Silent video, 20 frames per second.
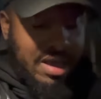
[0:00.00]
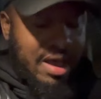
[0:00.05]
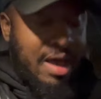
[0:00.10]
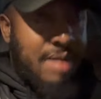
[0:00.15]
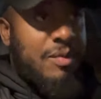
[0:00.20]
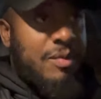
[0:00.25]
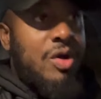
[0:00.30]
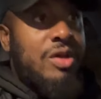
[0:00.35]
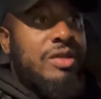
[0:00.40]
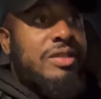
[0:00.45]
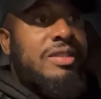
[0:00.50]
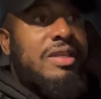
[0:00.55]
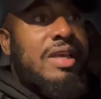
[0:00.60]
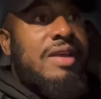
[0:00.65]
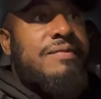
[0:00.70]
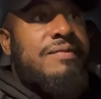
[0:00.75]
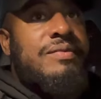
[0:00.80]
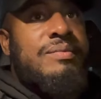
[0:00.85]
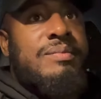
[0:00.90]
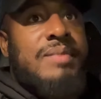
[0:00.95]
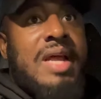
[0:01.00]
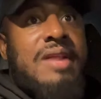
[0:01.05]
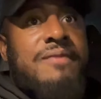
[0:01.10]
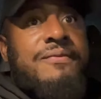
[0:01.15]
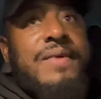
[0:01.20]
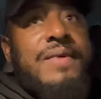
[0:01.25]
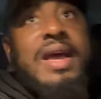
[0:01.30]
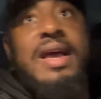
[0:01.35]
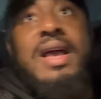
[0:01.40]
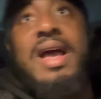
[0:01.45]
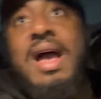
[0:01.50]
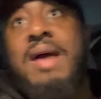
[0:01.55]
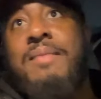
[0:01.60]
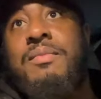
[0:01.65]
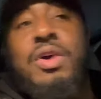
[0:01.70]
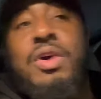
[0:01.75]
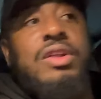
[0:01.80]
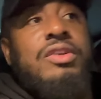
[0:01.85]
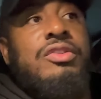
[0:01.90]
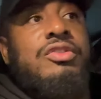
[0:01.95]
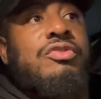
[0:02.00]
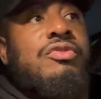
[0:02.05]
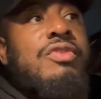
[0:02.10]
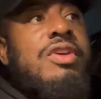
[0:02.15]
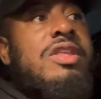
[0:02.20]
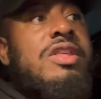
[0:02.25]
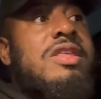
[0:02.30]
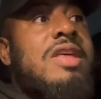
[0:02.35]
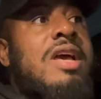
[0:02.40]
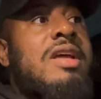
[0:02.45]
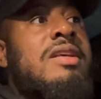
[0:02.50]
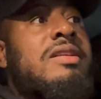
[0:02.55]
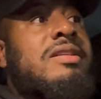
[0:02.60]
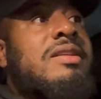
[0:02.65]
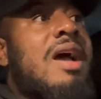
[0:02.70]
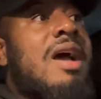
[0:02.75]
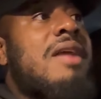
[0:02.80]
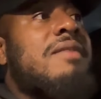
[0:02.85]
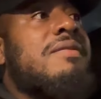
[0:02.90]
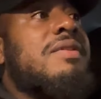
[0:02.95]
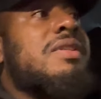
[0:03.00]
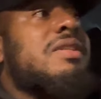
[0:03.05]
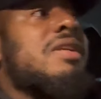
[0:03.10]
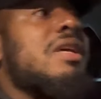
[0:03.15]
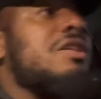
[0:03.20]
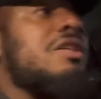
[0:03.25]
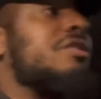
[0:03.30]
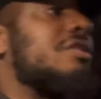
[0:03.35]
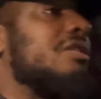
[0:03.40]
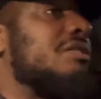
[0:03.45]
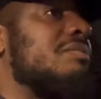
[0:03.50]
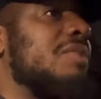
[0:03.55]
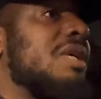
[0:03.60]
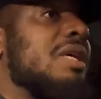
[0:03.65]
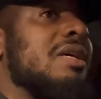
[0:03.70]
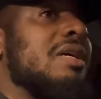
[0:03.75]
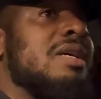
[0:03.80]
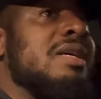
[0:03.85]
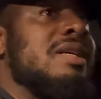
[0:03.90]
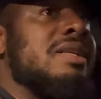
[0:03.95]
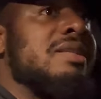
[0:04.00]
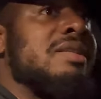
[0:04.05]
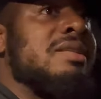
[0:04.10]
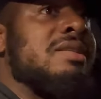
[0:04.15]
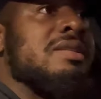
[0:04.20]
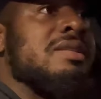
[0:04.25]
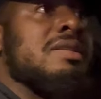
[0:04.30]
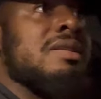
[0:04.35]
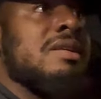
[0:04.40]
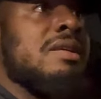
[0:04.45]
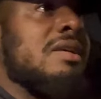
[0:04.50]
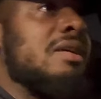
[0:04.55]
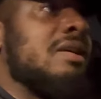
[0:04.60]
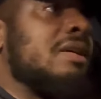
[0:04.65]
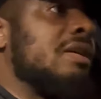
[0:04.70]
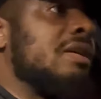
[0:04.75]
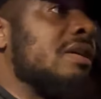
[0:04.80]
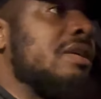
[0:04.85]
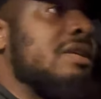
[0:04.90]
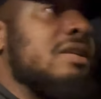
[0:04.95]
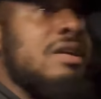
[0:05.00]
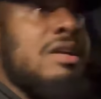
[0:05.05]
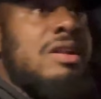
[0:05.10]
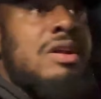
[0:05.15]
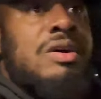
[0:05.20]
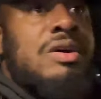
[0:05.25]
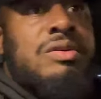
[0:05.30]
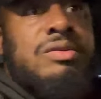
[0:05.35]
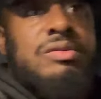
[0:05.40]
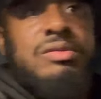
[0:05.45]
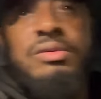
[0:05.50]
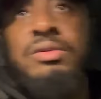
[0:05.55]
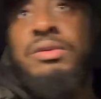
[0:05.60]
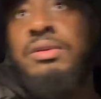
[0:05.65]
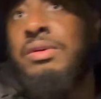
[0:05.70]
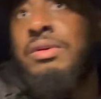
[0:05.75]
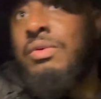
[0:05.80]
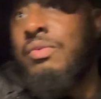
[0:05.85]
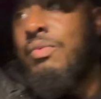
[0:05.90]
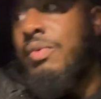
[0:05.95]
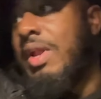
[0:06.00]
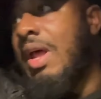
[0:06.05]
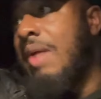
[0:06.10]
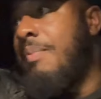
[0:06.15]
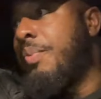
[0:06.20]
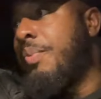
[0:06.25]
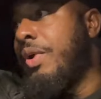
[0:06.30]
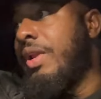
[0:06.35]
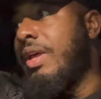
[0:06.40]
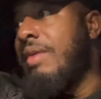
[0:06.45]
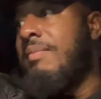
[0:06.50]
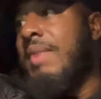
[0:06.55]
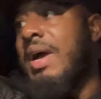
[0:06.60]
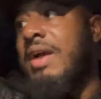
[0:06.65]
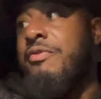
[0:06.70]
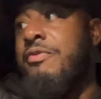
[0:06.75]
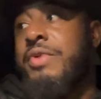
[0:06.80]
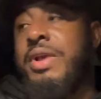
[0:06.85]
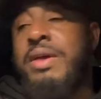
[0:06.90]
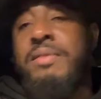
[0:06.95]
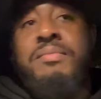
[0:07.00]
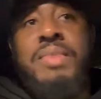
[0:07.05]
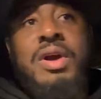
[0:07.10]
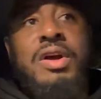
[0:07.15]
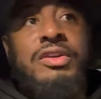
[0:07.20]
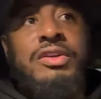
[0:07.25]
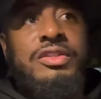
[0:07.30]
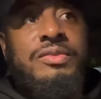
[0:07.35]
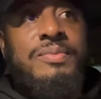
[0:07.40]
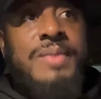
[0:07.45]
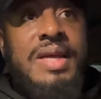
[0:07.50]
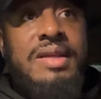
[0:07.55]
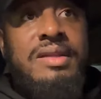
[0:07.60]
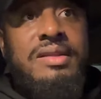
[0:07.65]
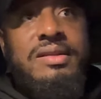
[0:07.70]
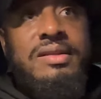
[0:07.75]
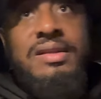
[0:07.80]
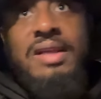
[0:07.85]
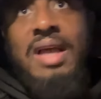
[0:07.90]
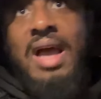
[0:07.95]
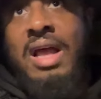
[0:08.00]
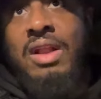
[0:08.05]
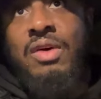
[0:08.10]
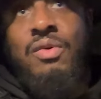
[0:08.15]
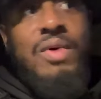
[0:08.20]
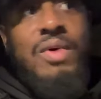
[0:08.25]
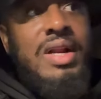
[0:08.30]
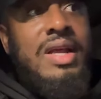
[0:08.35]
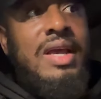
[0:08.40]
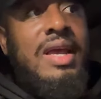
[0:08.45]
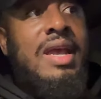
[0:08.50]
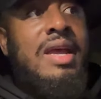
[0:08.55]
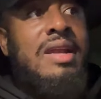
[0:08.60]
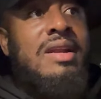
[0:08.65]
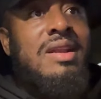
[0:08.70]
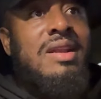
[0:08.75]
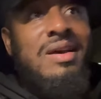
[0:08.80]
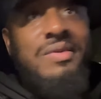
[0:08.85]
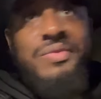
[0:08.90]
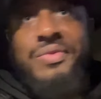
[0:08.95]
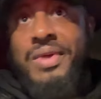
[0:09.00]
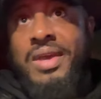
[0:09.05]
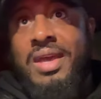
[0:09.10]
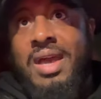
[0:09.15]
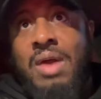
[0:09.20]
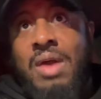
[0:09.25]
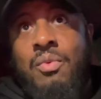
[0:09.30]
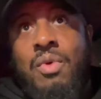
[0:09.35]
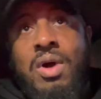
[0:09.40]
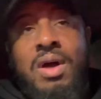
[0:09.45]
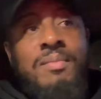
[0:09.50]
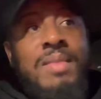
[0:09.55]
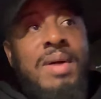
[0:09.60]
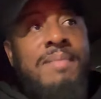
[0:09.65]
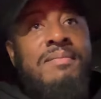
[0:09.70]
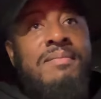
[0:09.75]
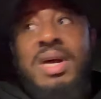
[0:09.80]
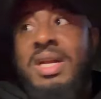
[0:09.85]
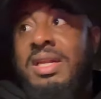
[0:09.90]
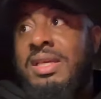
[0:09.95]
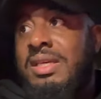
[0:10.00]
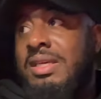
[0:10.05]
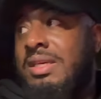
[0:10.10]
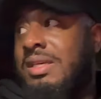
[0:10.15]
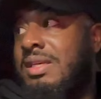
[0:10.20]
I'm going to save. Matter of fact, I'm going to screenshot this conversation because, you know, when I put in my reimbursement, I don't want to hear nothing. I want my money.